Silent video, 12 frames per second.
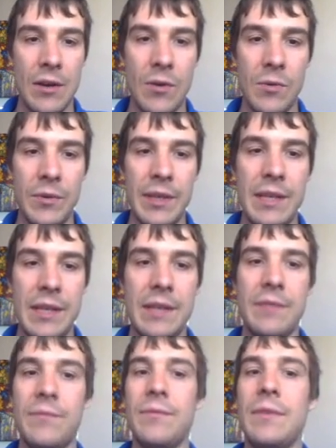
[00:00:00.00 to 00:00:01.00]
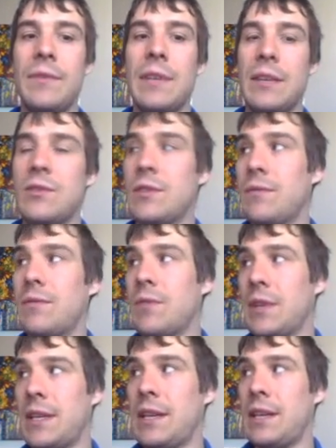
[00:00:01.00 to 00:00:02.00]
only nitrogen
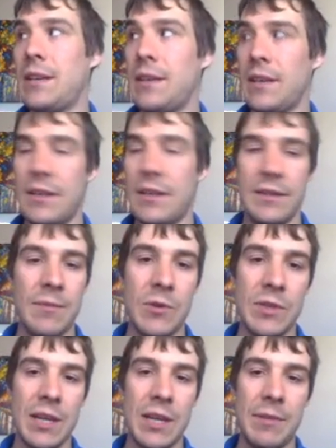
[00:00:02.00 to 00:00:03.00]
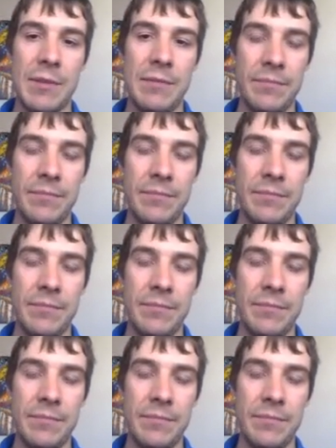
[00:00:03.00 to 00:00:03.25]
14 is the most common